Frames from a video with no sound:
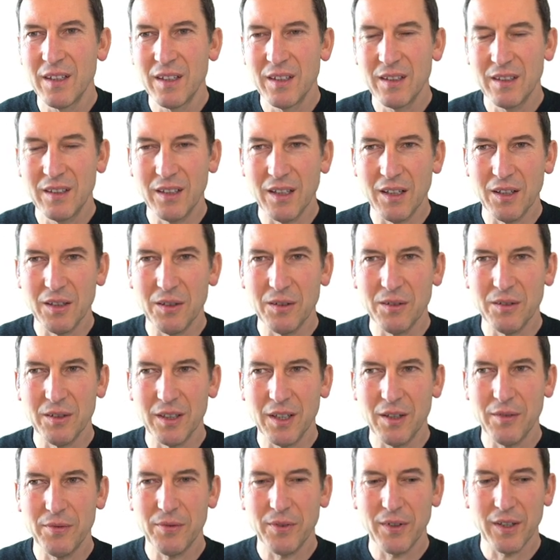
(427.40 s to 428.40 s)
Now,
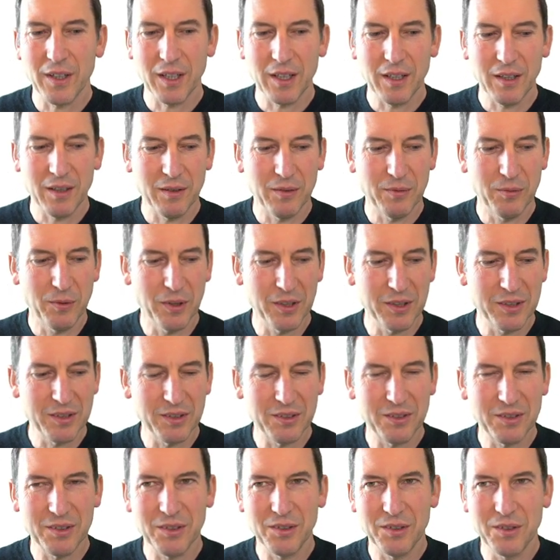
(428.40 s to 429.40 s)
if I
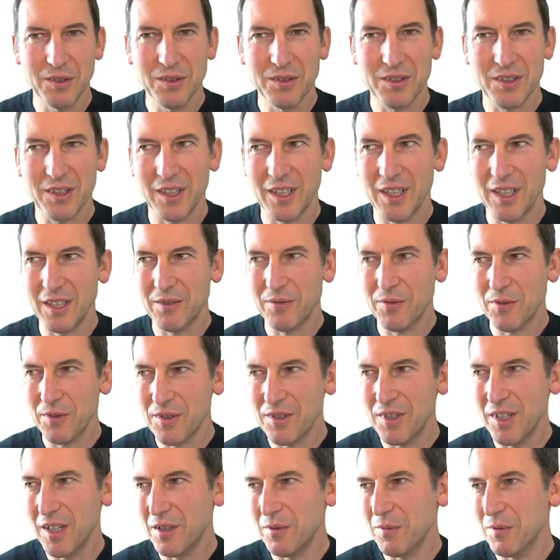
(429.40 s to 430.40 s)
wanted to use that for
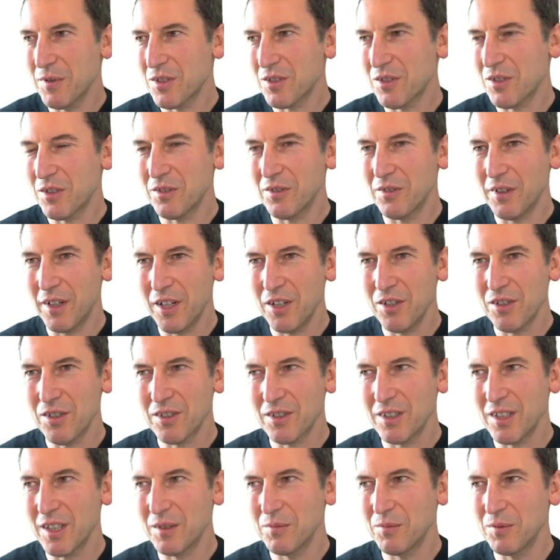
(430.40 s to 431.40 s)
sequence generation,
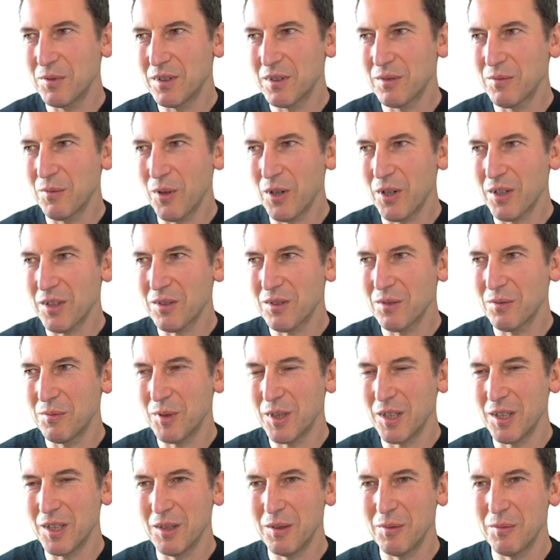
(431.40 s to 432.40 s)
that wouldn't work too
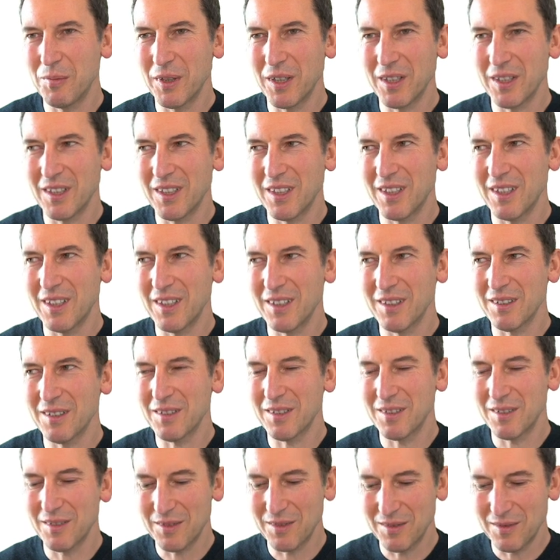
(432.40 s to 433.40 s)
well
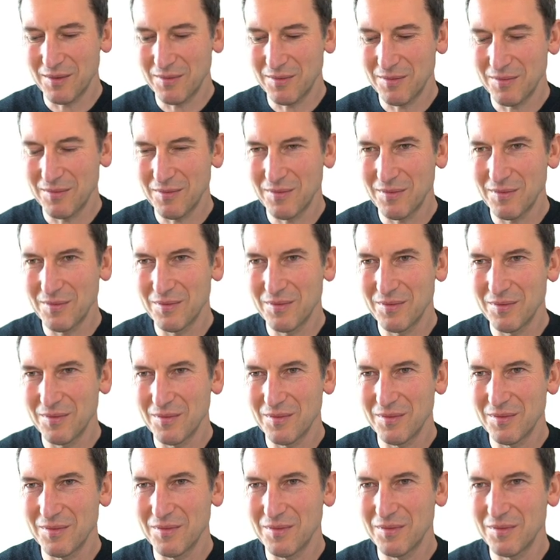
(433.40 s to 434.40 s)
because,
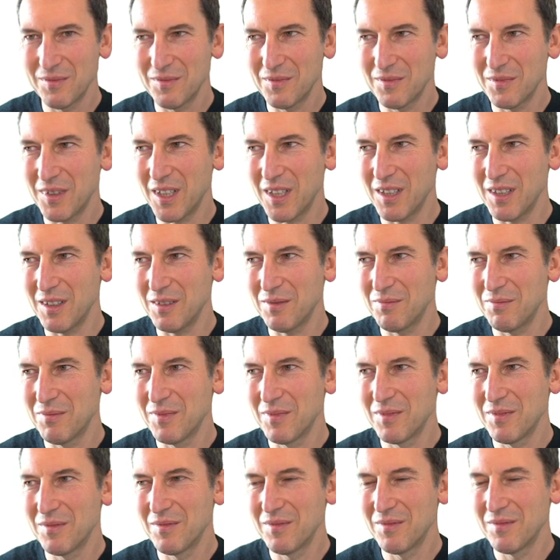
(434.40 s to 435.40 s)
well,
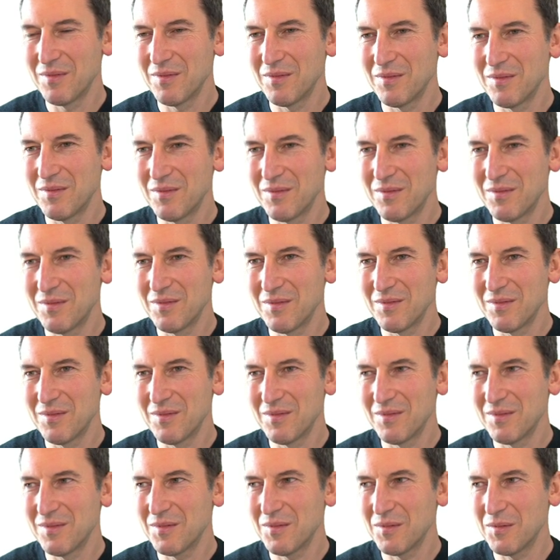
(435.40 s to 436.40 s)

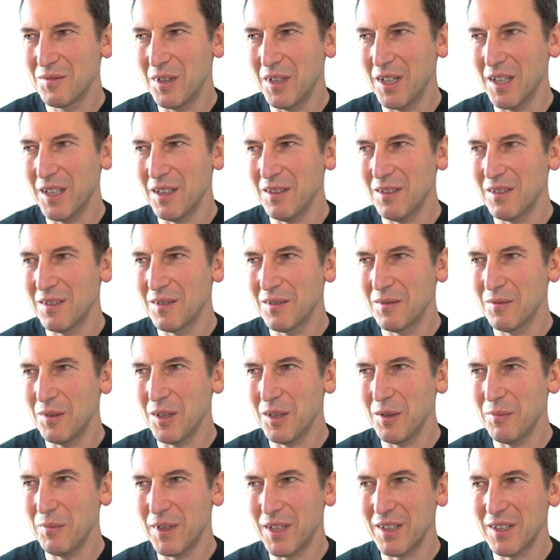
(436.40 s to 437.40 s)
why?
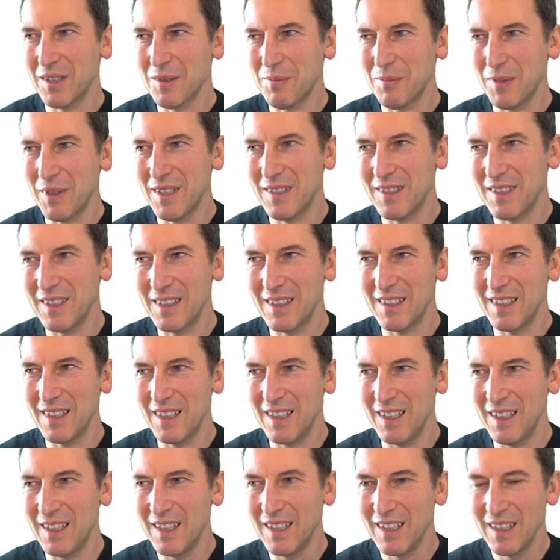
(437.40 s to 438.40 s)
Well, because
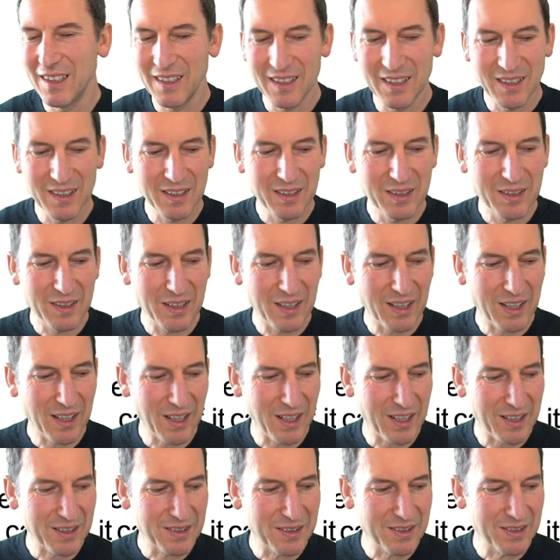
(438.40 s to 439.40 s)
basically
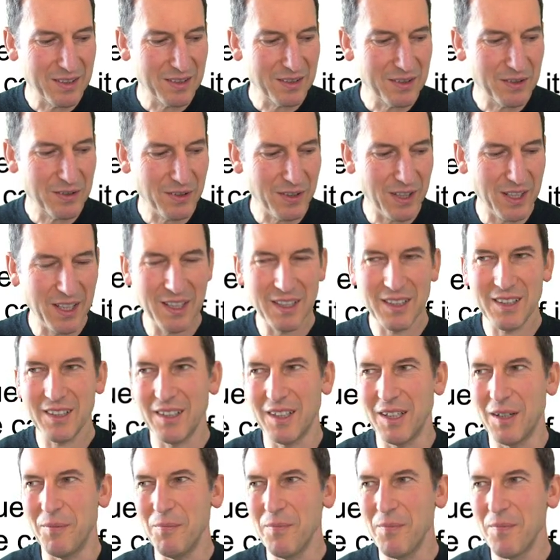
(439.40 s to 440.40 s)
at training
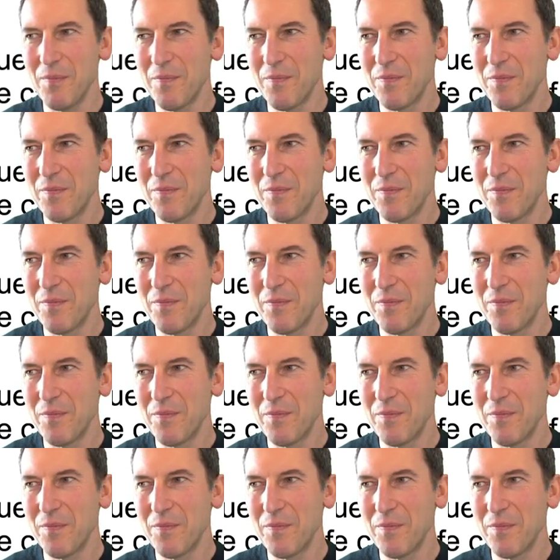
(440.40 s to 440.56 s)
time,